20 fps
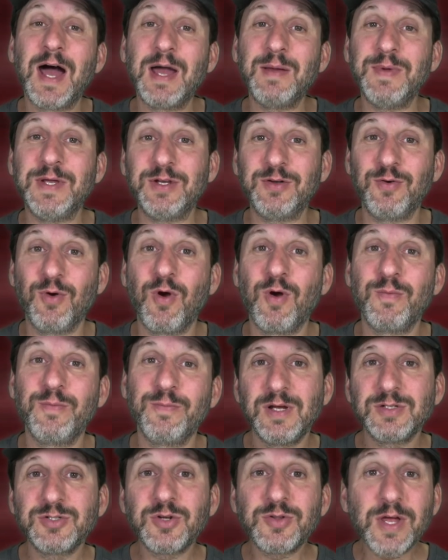I'm in Chrome.
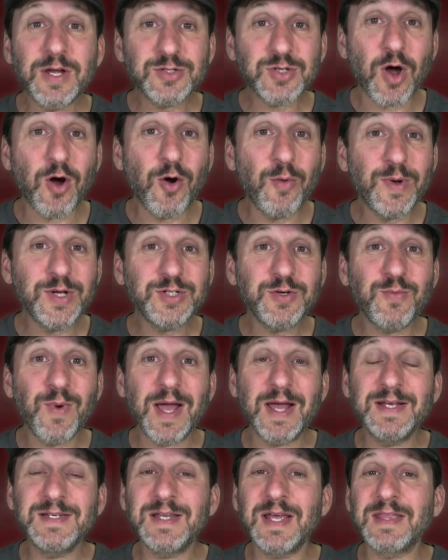So there's a whole bunch of
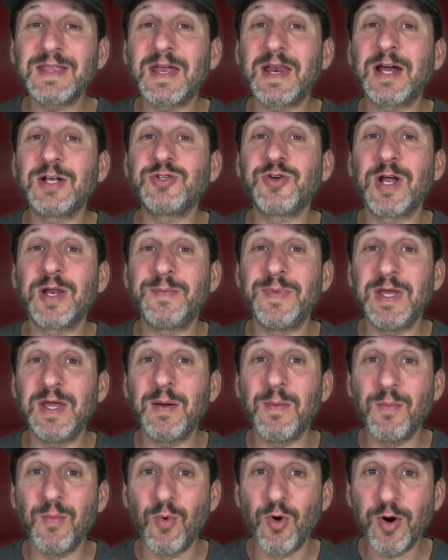ways that I try to
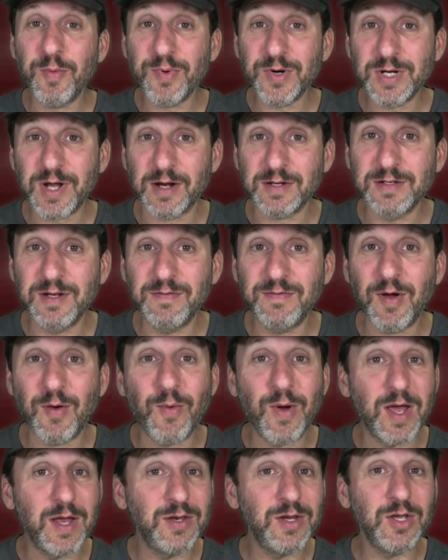be more productive
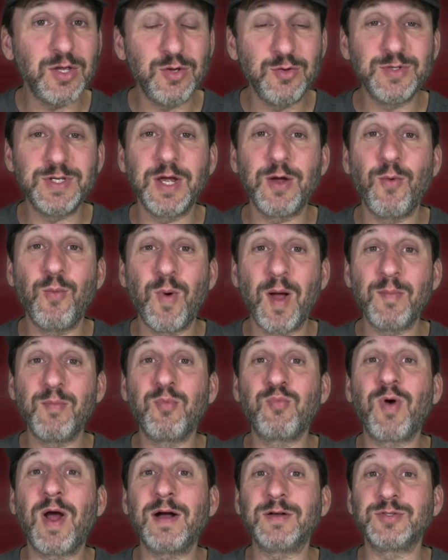when using
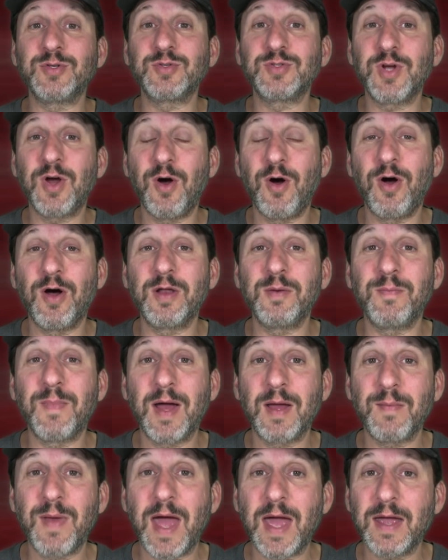web browsers on
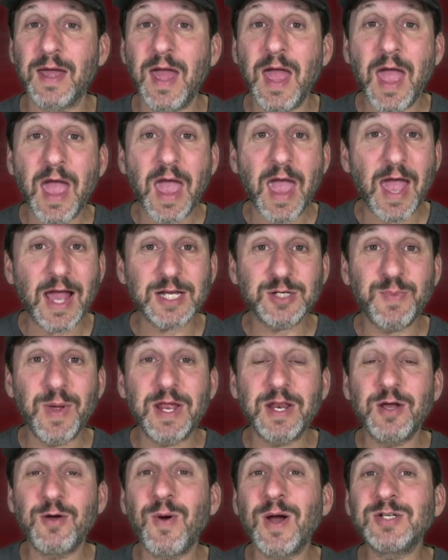my Mac. Ask
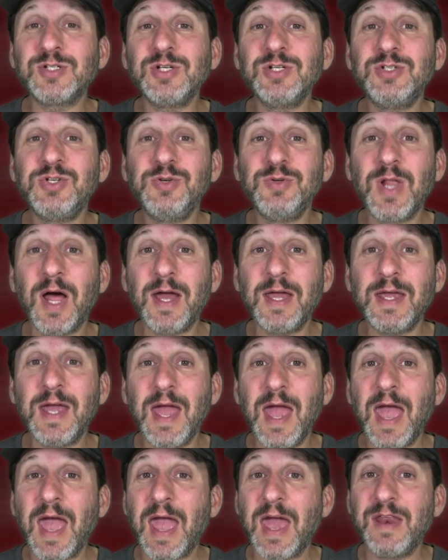me any questions you like,
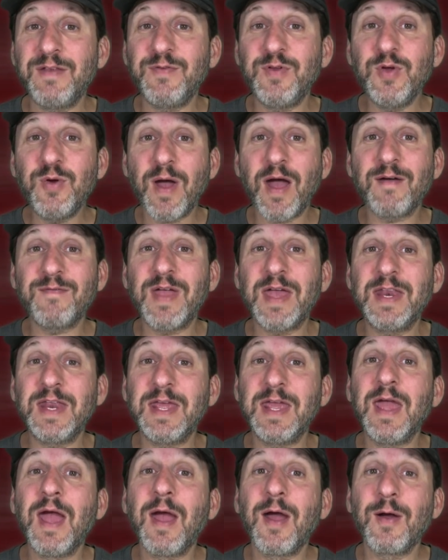and if you have
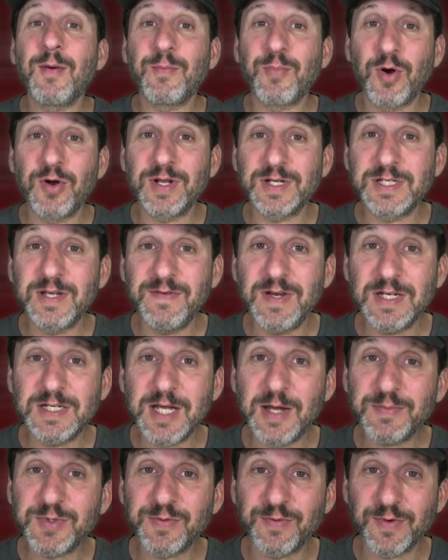any productivity
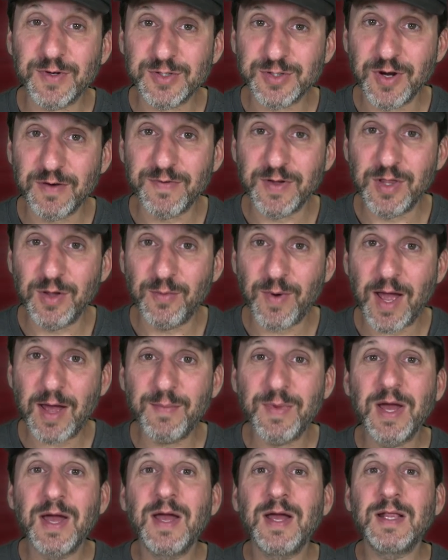tips for surfing the
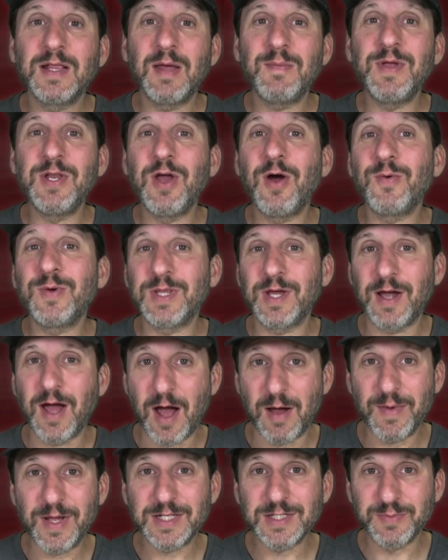web, let me know in the
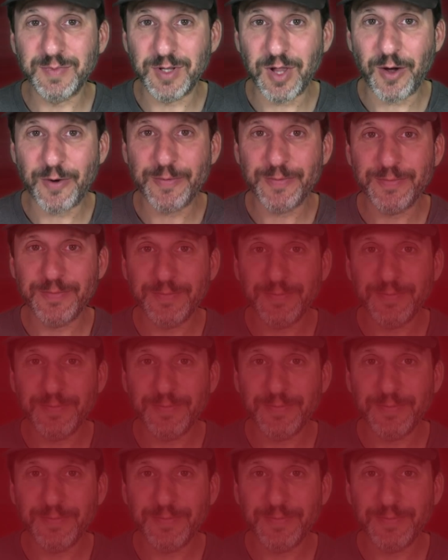comments below.